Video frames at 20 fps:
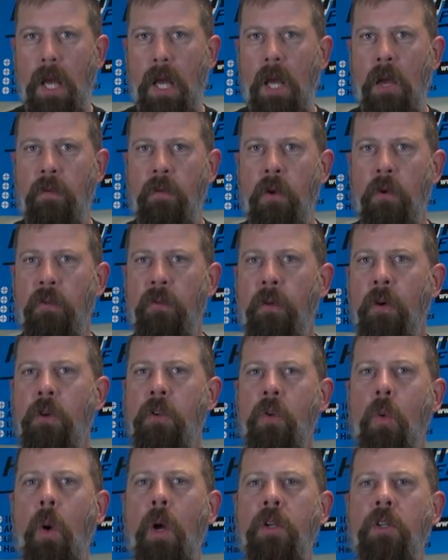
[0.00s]
If your
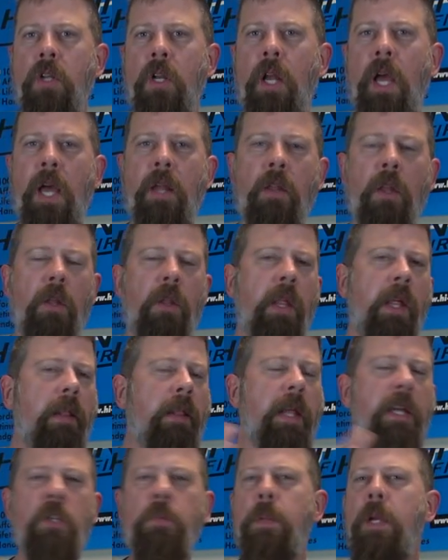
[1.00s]
first question, and
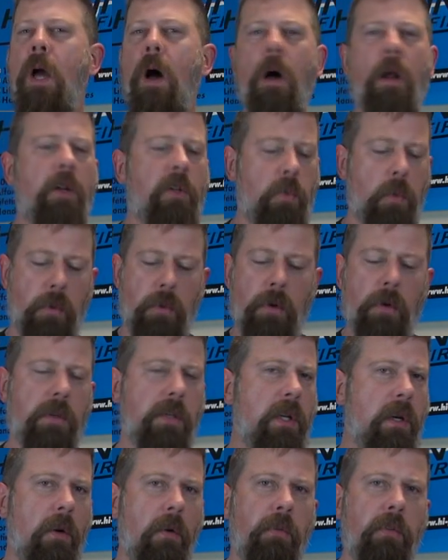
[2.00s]
let's be honest with
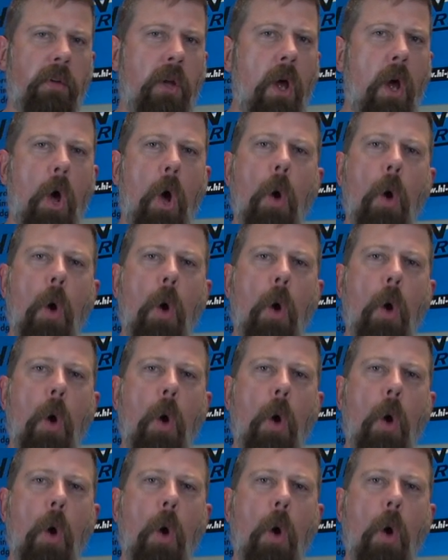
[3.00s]
ourselves,